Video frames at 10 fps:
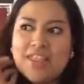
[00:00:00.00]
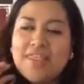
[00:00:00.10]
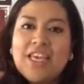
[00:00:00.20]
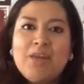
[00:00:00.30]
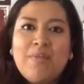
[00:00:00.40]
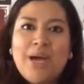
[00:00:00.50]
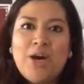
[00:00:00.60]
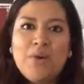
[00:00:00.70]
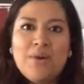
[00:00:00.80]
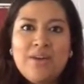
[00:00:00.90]
think
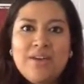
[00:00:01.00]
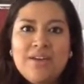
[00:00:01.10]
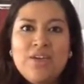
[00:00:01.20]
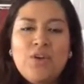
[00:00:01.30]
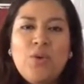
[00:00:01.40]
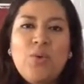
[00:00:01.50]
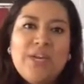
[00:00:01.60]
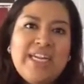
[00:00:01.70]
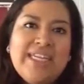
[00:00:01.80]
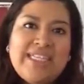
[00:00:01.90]
about
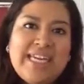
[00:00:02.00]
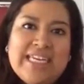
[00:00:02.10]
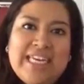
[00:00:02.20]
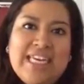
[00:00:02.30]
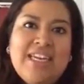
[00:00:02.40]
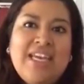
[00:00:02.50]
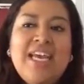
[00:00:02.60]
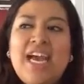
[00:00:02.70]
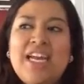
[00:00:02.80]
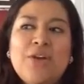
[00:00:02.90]
what it is I need,
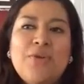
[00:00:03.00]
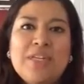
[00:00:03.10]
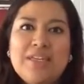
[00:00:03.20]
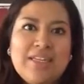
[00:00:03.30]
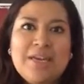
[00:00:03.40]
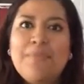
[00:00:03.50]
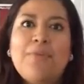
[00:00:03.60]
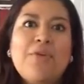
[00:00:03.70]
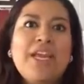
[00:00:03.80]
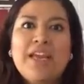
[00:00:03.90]
and I don't
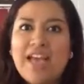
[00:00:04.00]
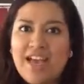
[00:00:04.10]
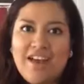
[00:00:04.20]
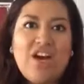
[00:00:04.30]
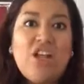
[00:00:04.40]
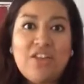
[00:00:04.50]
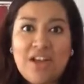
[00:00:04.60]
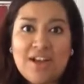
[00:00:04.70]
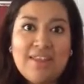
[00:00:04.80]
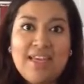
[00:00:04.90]
bring a
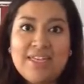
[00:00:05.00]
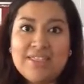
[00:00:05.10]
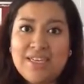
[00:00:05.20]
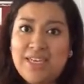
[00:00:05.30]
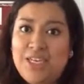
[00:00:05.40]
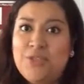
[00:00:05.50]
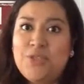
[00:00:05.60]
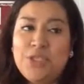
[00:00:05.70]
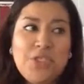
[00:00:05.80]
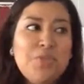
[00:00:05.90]
lot of things like I
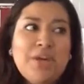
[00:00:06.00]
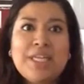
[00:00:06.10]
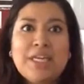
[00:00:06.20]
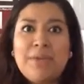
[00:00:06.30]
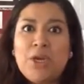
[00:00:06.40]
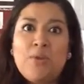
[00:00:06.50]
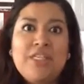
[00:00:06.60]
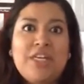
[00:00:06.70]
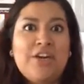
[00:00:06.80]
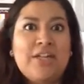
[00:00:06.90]
used to. I used to bring like my whole
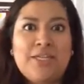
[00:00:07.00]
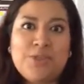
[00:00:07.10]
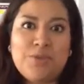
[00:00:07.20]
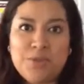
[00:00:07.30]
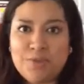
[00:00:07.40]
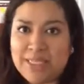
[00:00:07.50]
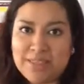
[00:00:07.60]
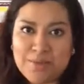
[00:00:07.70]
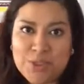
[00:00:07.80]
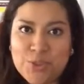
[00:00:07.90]
entire classroom to my
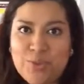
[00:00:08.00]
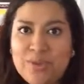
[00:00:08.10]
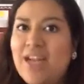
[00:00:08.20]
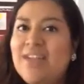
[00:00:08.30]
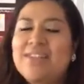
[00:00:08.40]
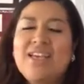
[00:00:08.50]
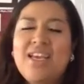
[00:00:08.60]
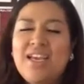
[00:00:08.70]
summer school class.